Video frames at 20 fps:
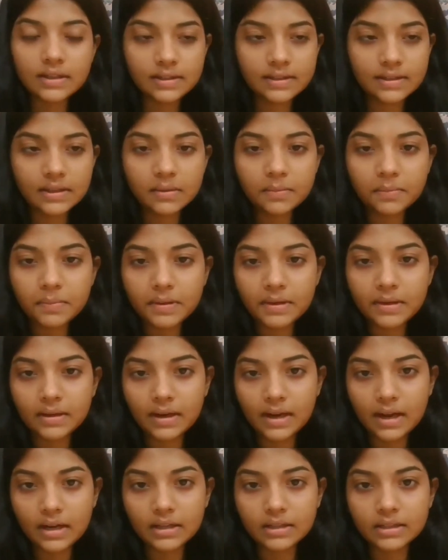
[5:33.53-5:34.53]
SNP
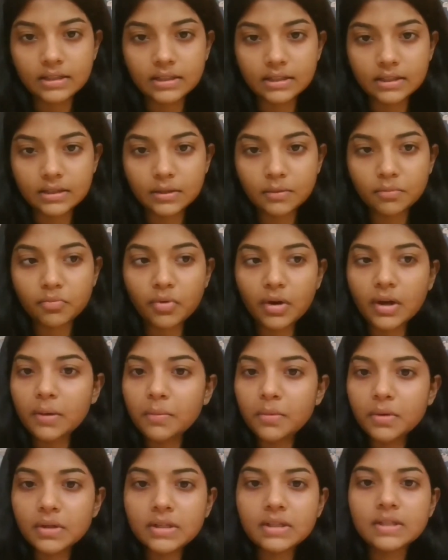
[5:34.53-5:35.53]
analysis,
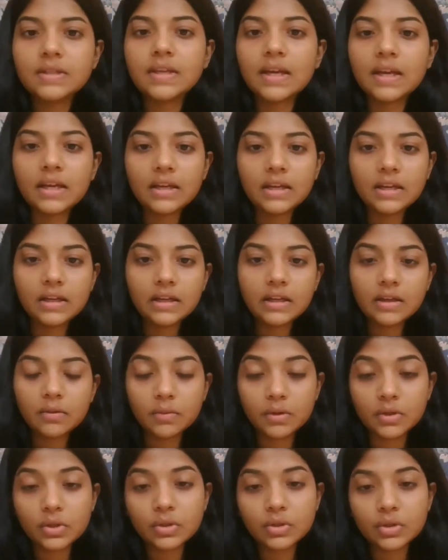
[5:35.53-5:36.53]
primer designing,
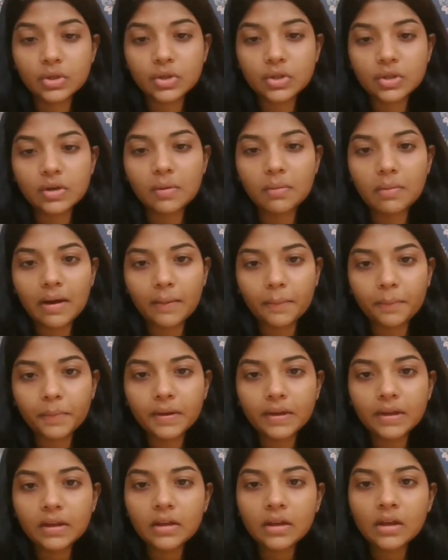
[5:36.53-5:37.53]
restriction
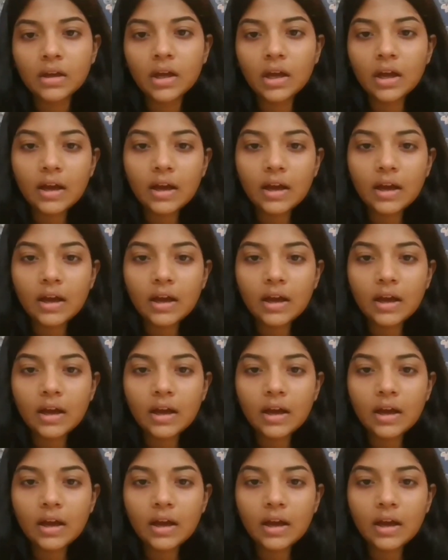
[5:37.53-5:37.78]
mapping,